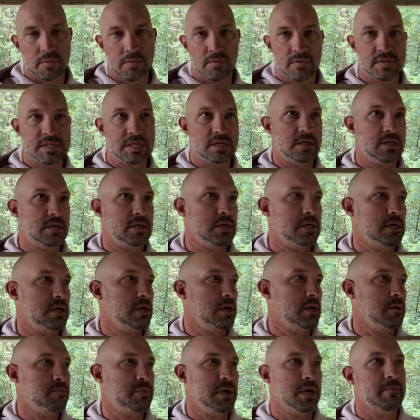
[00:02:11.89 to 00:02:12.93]
we see
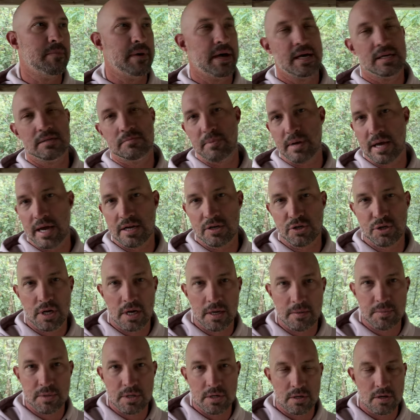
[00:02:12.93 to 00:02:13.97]
a Big Bass Bash
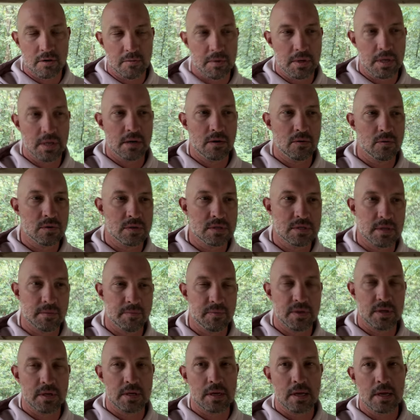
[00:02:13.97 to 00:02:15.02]
type tournament or
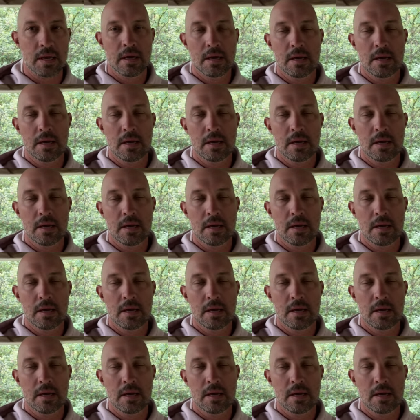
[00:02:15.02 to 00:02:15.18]
something.